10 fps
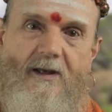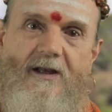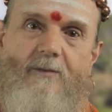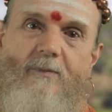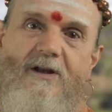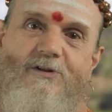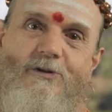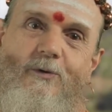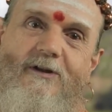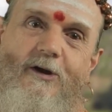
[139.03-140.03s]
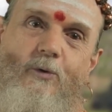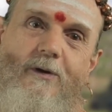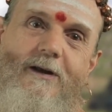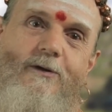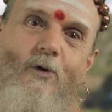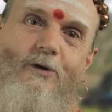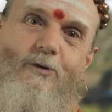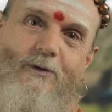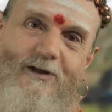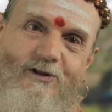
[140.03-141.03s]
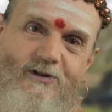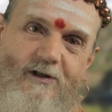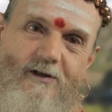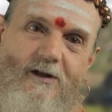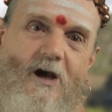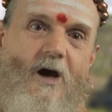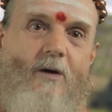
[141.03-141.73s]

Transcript: and a minister in the Kriya Yoga tradition,